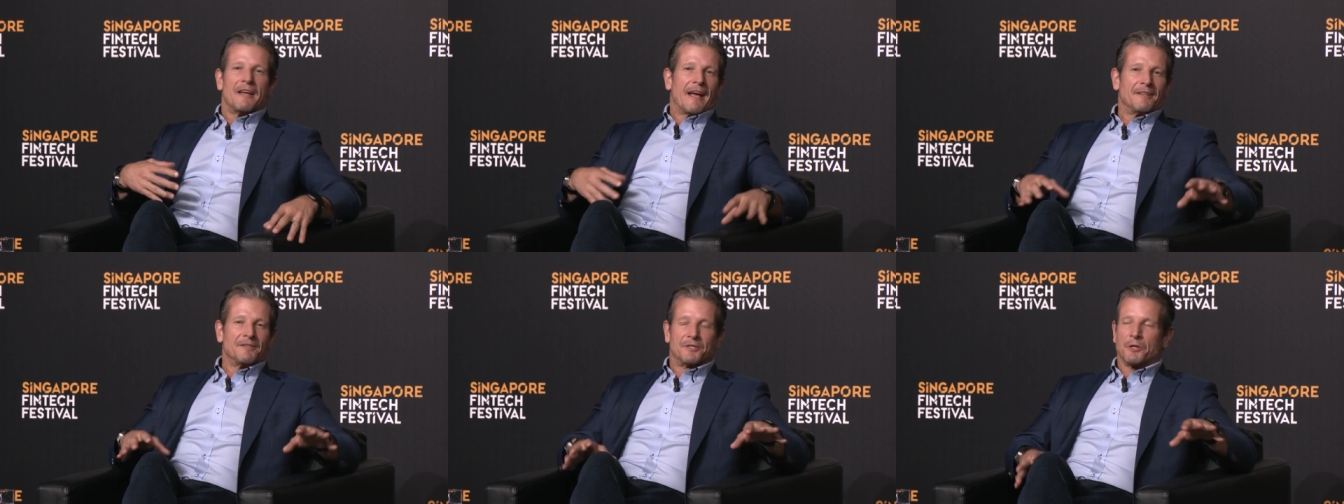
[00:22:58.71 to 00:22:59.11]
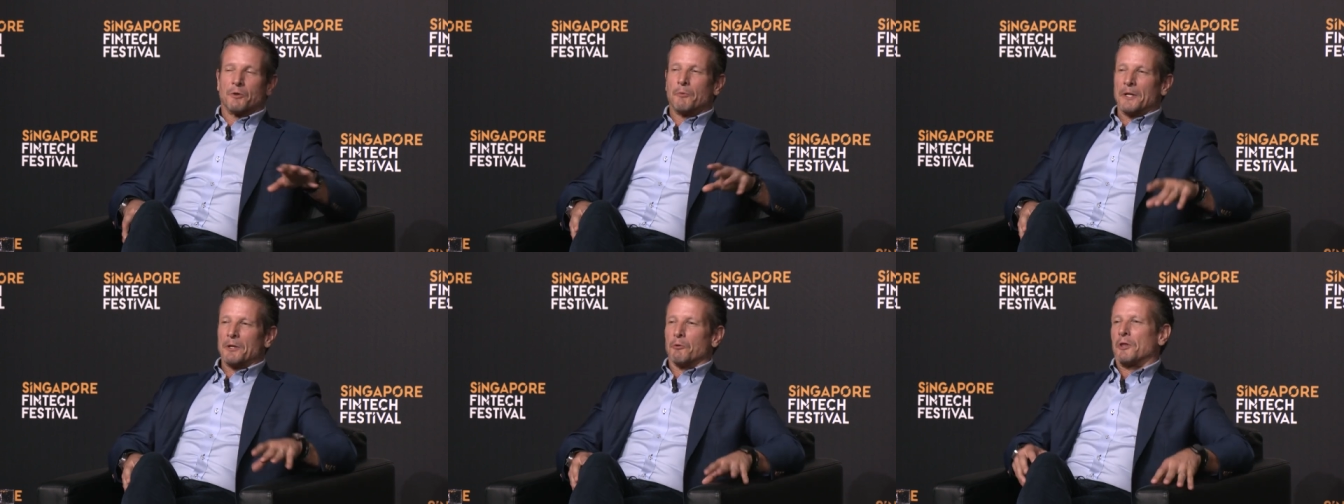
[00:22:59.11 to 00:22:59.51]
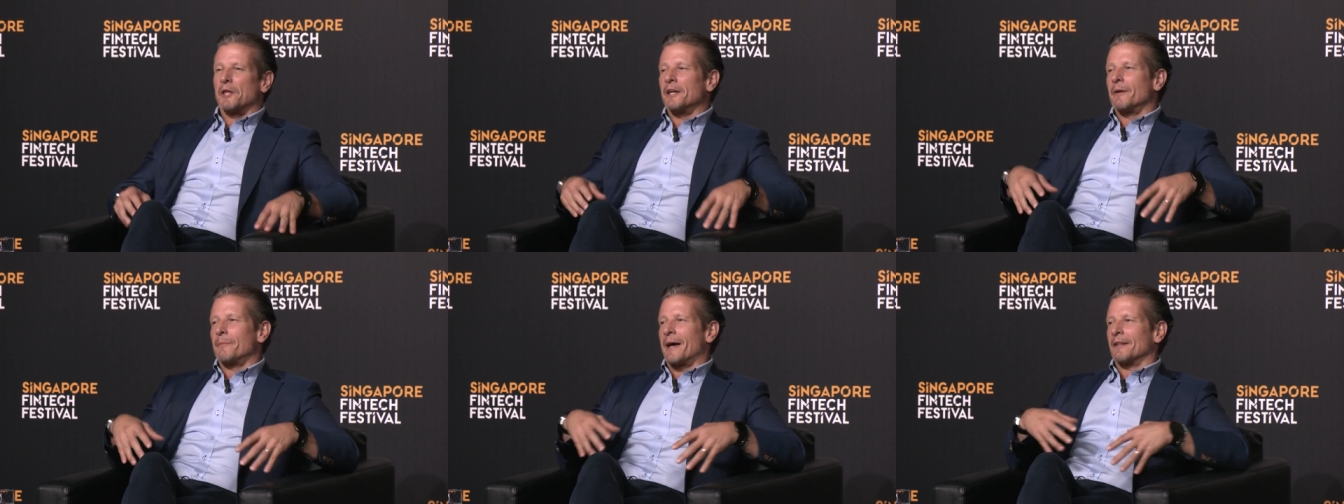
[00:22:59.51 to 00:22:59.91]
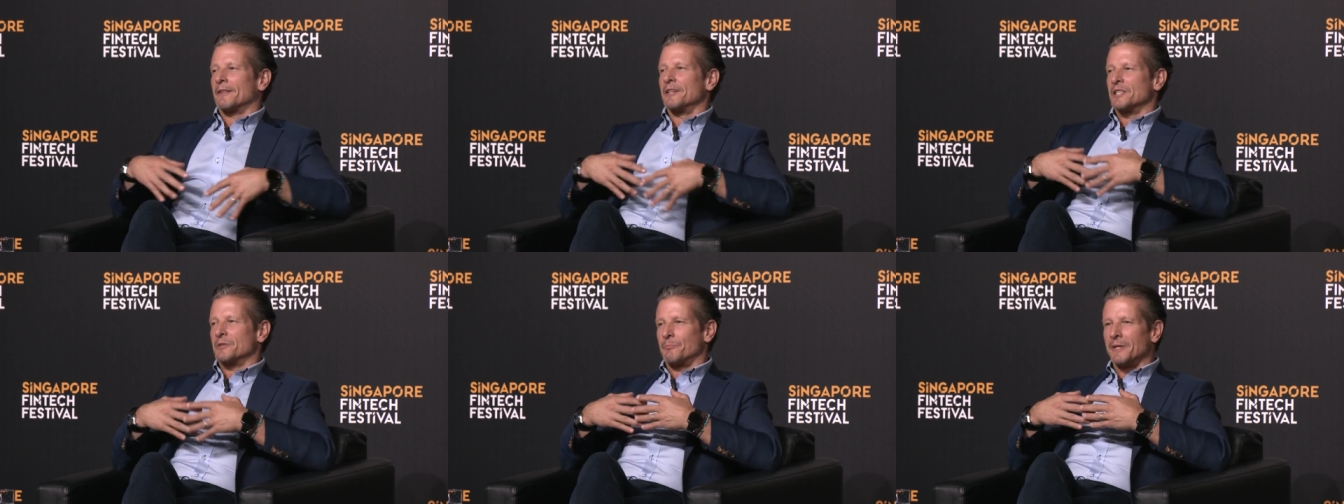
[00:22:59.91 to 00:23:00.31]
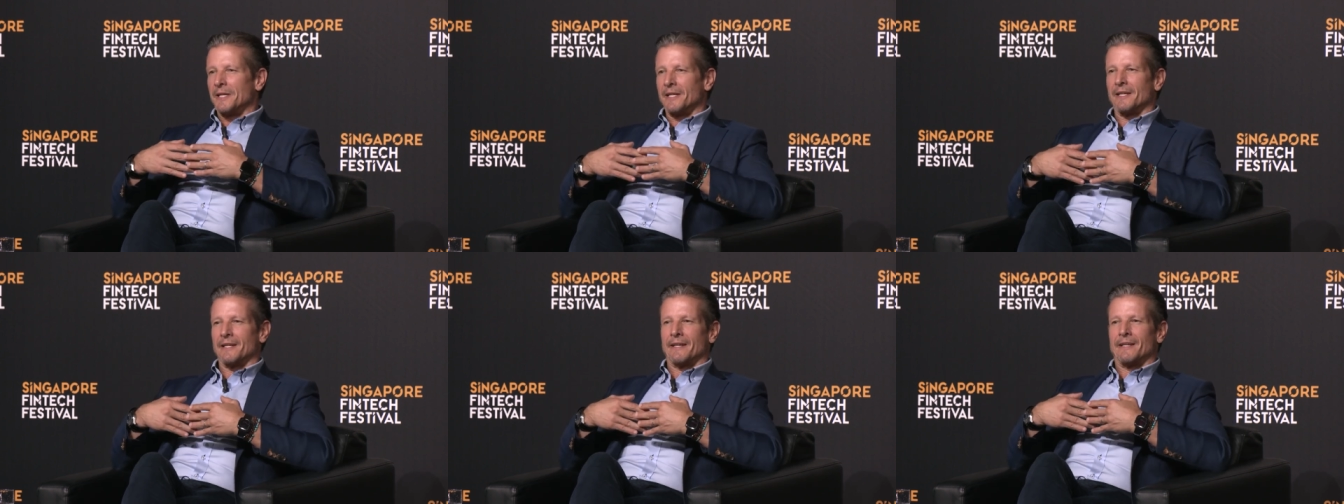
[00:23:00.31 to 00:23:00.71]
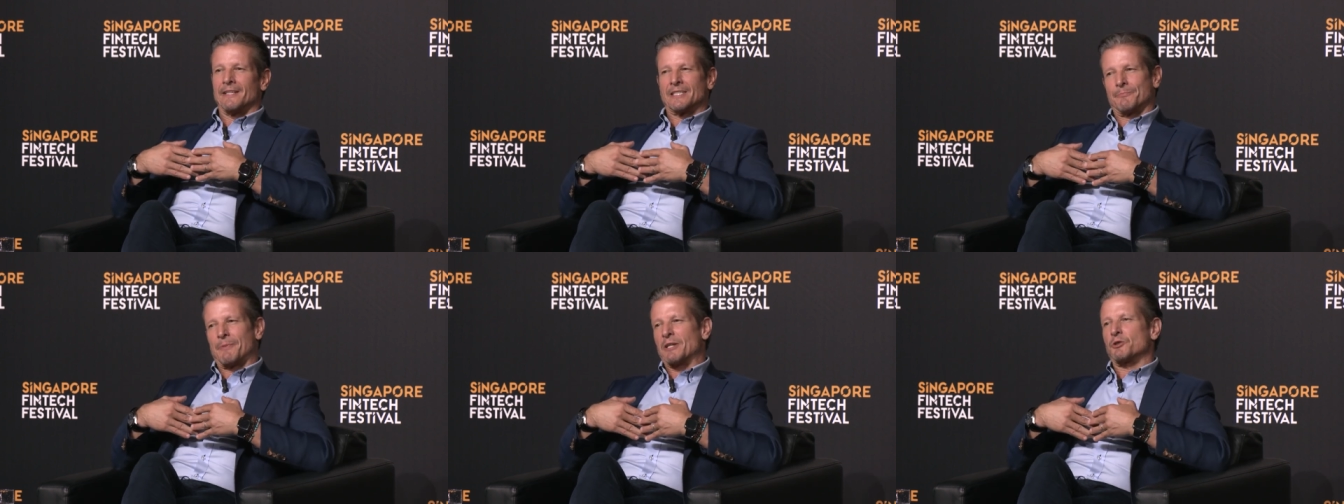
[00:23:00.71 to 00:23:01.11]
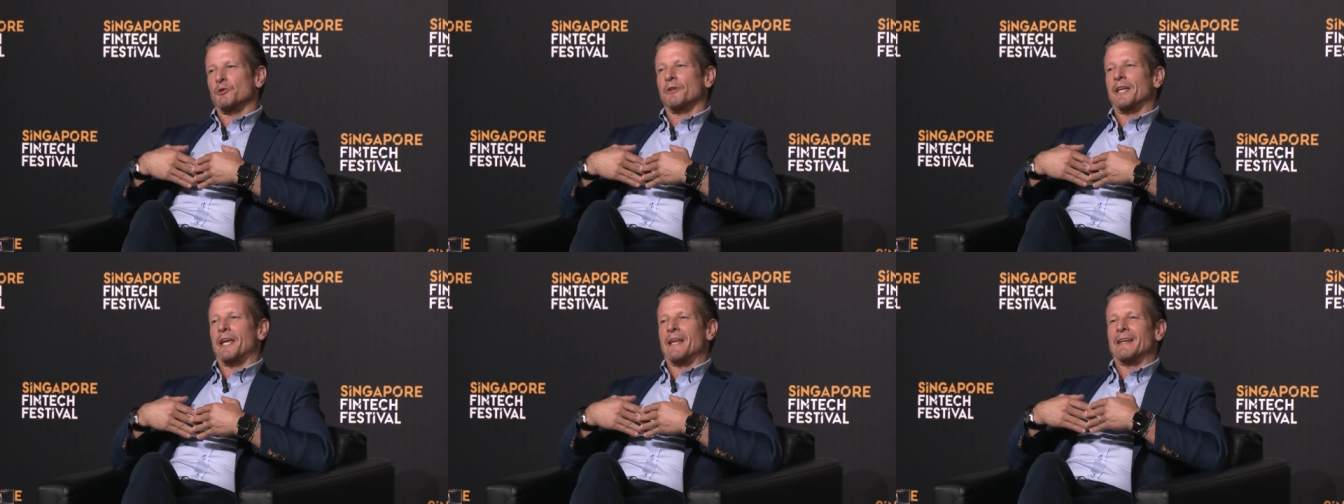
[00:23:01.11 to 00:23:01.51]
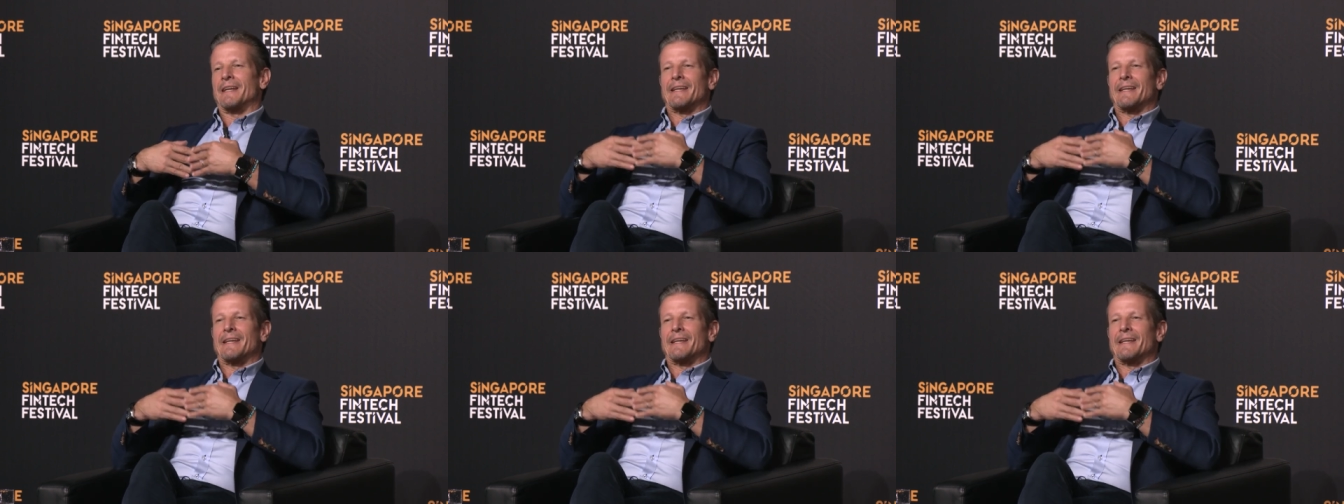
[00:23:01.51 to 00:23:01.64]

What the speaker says: And so when you think about this being especially an